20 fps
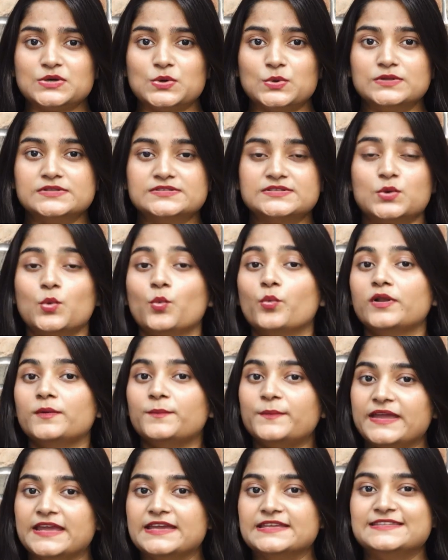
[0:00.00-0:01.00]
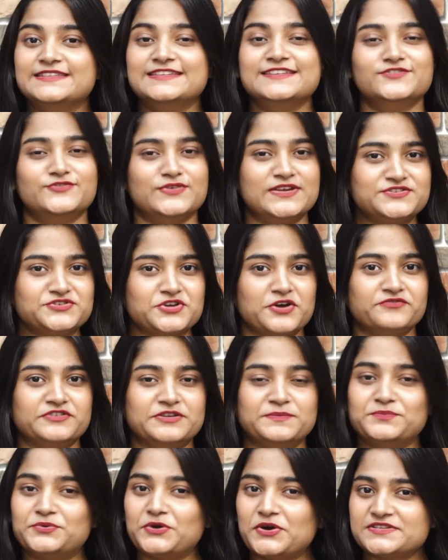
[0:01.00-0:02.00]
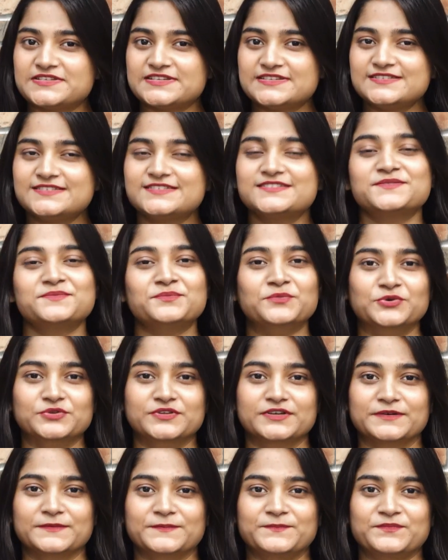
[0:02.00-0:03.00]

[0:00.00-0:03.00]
goals will make the rest of the process smoother.